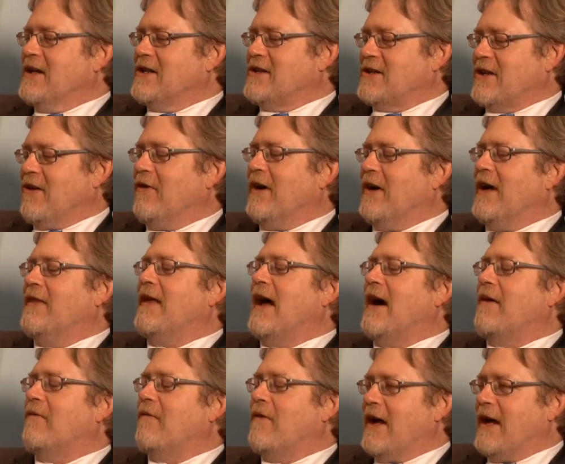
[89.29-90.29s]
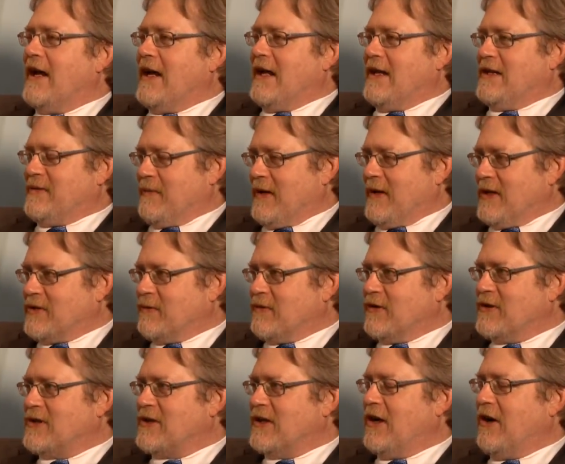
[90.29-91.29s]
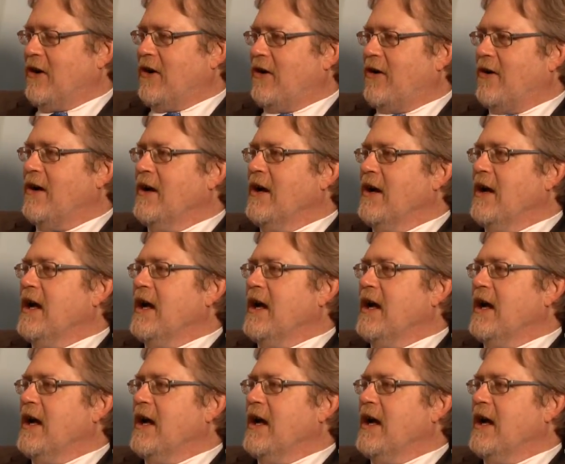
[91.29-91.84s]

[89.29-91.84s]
So in that way, it's much more secure.